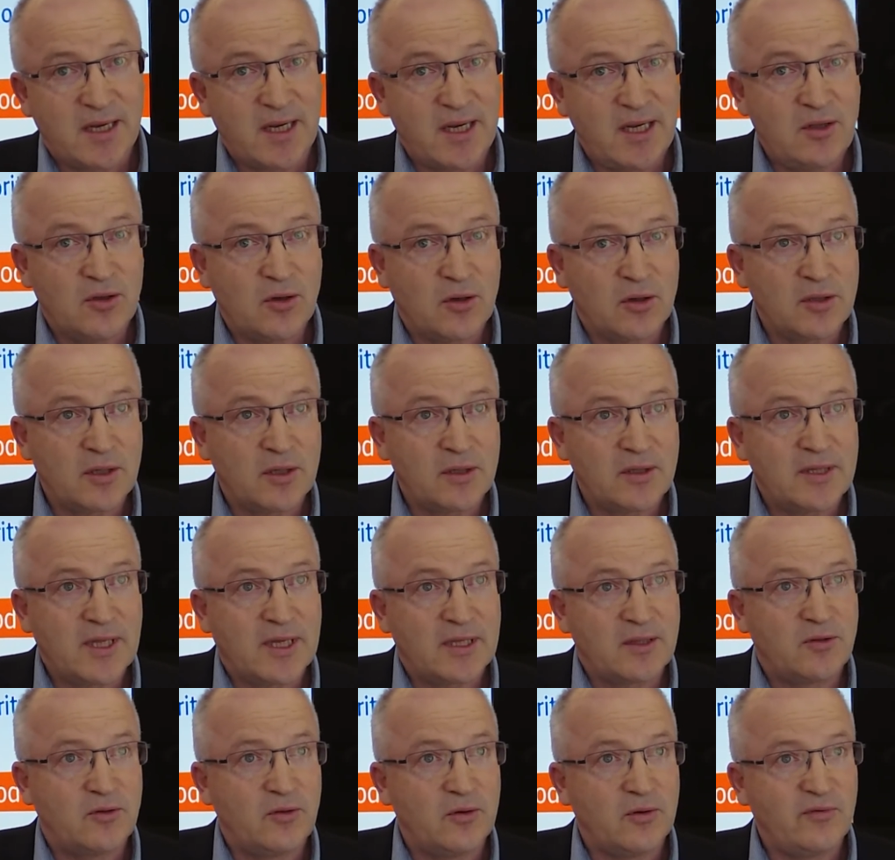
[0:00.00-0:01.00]
in order
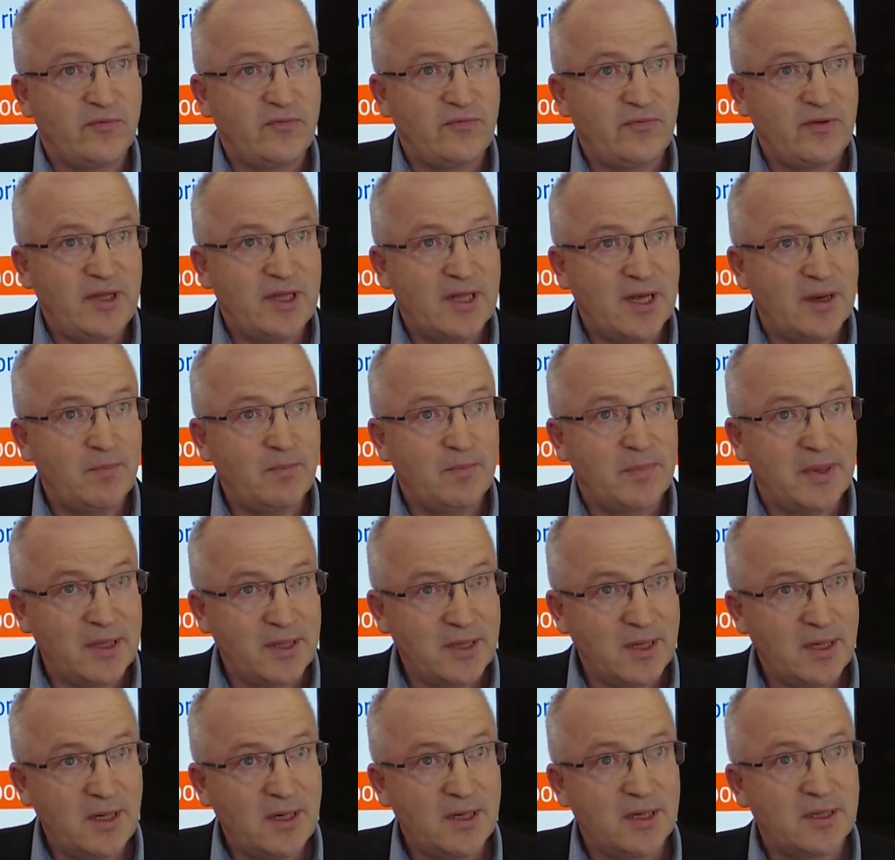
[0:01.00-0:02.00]
that the FIDA
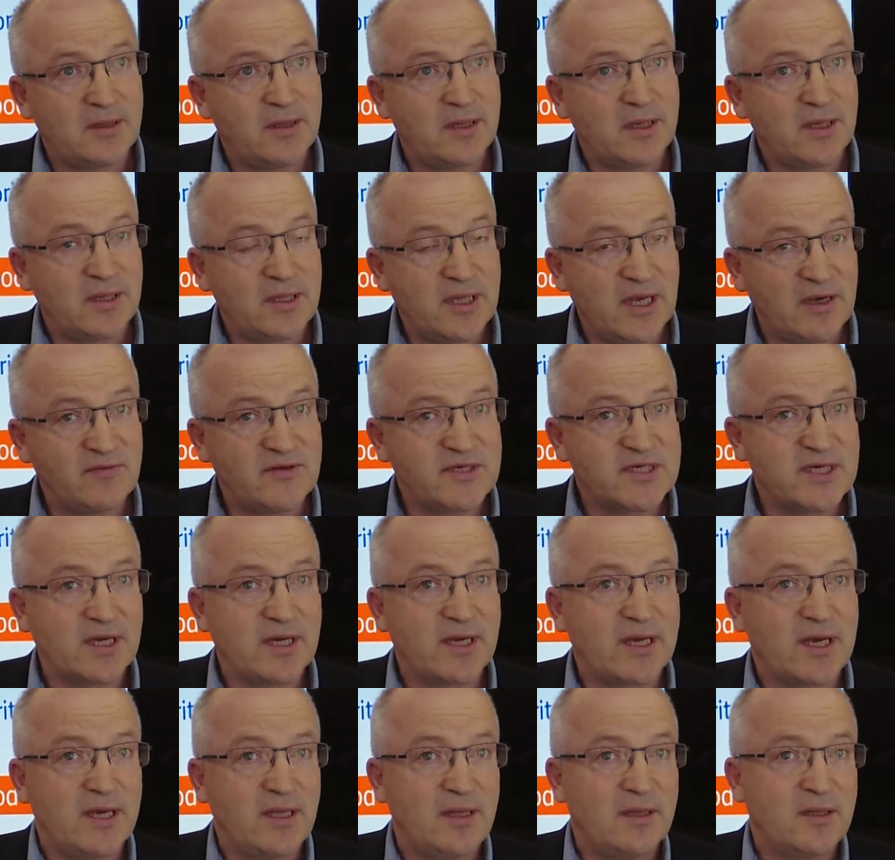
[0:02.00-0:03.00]
panel and the
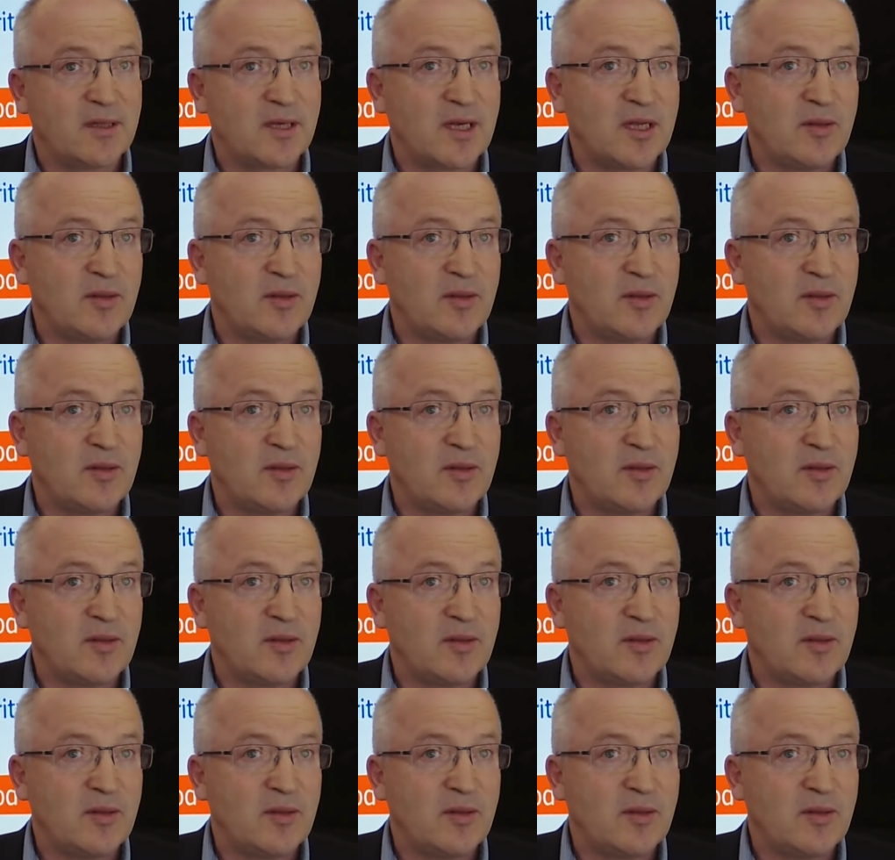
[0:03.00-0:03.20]
EFSA